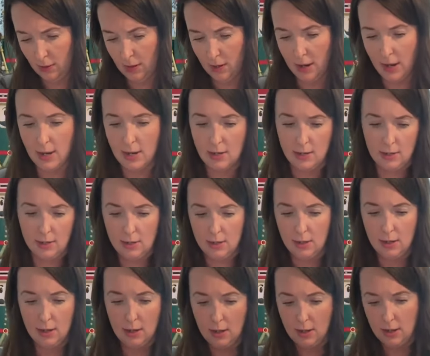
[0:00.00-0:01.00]
All right,
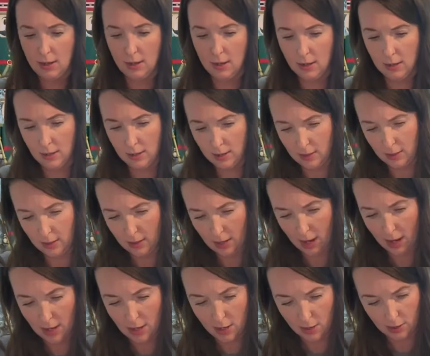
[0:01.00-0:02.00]

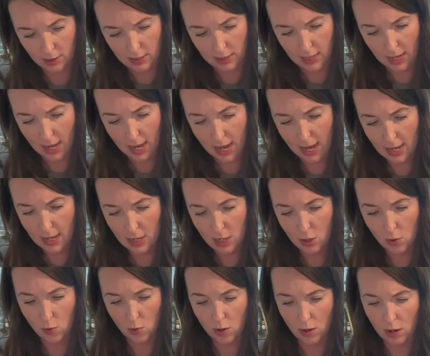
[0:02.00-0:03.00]
and you can
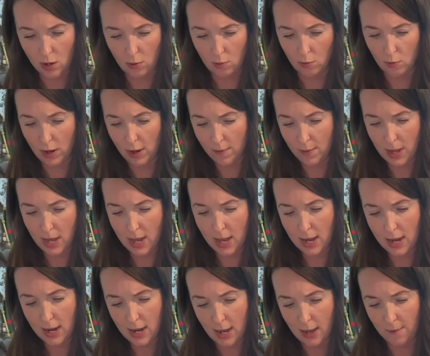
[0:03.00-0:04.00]
take your
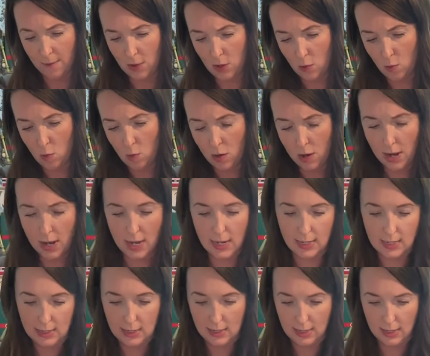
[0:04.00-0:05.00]
ribbon if you
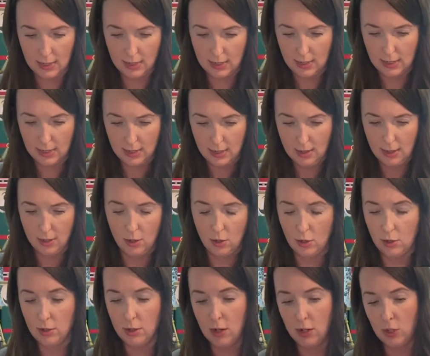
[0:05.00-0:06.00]
want,
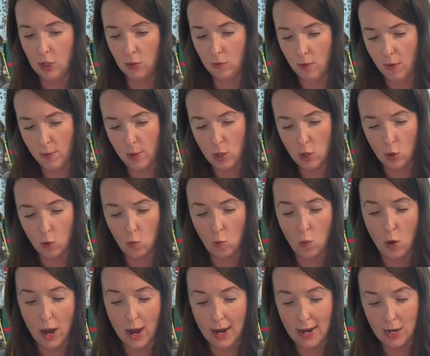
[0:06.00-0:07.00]
or not your ribbon, your
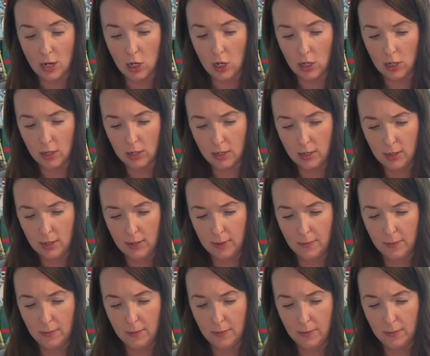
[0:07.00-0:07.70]
wire,